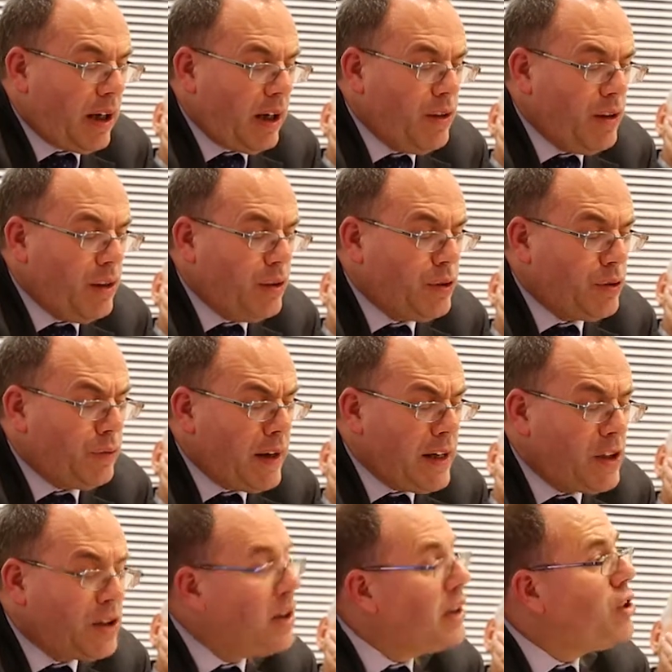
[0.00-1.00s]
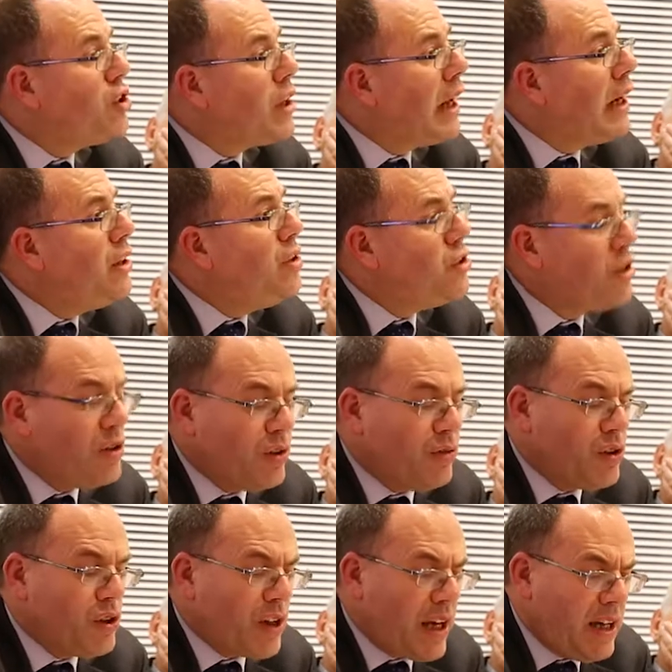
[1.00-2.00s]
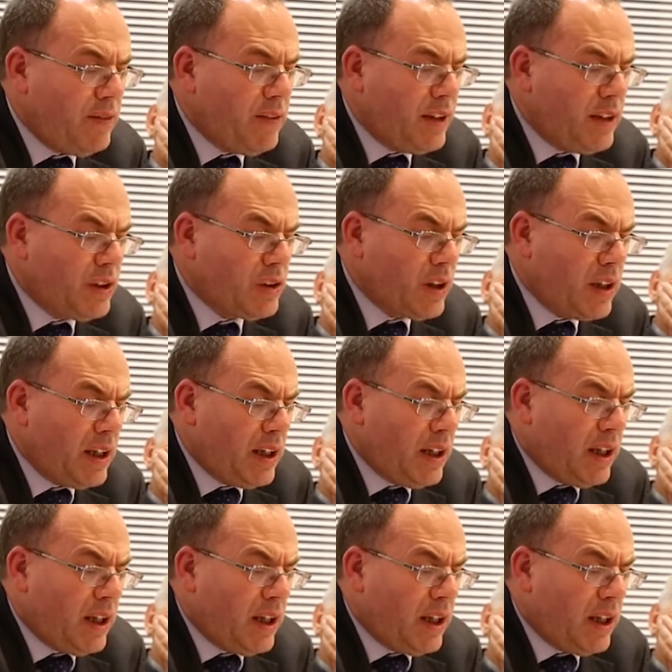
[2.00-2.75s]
and those facing challenges of savings